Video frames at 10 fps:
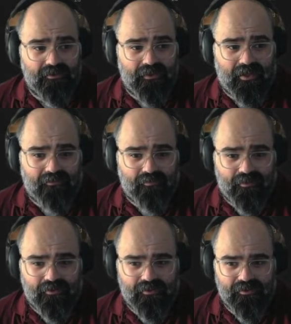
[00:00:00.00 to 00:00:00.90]
So we can have a
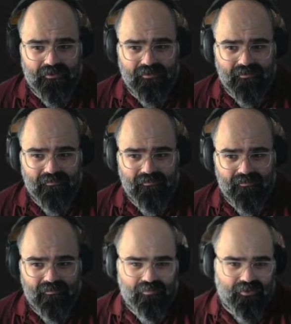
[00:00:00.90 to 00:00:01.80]
builder
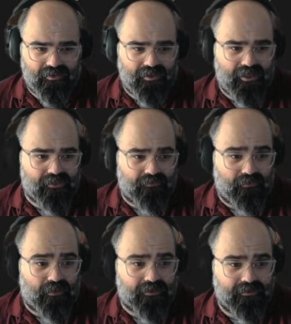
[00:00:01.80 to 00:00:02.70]
build an agent
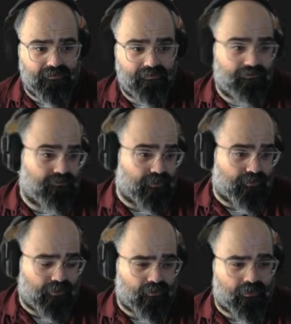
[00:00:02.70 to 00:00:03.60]
for us. So
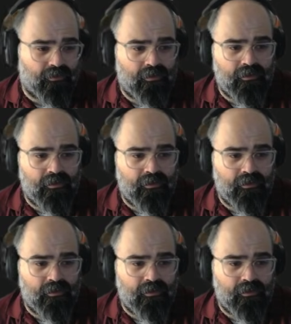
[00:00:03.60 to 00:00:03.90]
pretty cool.